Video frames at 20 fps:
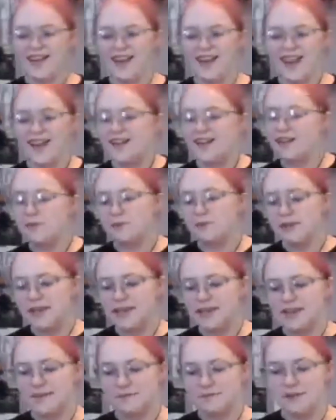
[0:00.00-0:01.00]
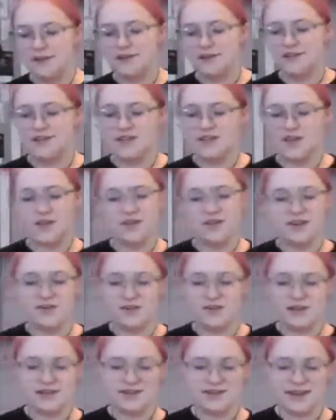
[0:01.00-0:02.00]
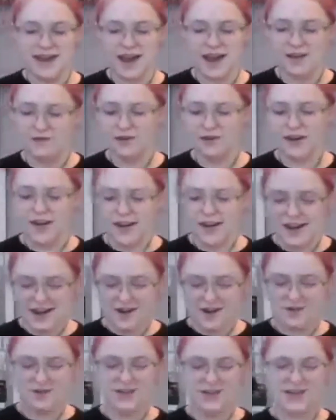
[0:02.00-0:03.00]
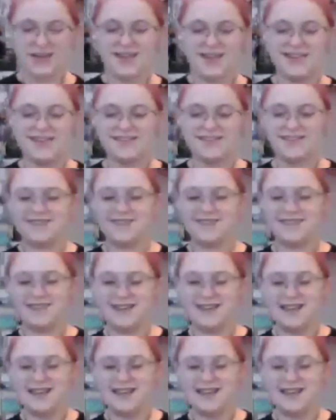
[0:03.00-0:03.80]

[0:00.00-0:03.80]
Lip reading: Incomplete combustion, the only difference I have written down is